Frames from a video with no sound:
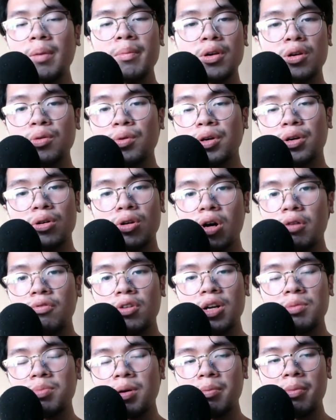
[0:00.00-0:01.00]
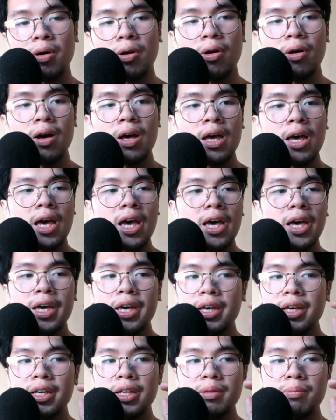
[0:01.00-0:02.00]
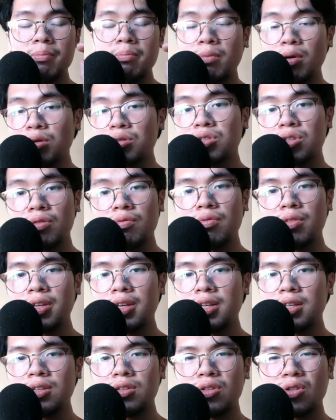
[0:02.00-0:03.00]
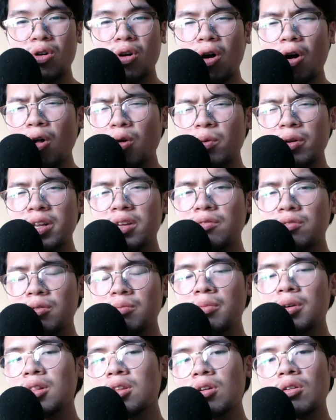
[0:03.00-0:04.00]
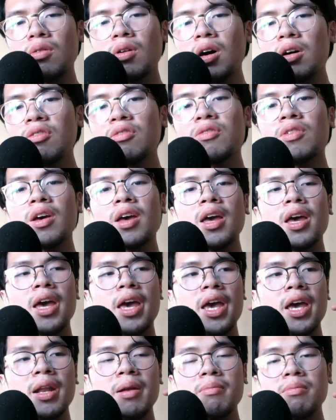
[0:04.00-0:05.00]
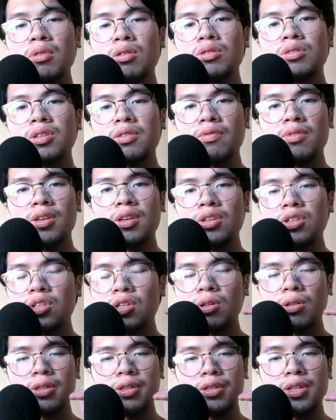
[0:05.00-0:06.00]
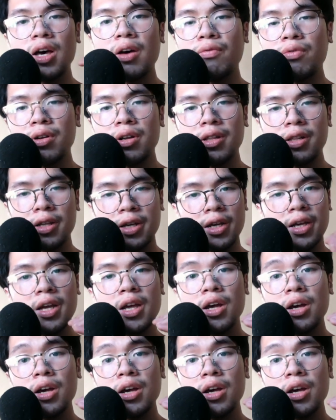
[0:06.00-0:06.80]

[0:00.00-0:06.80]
rami kong iko-cover ng pabango, and most of these you're already familiar of, and most of these you'll definitely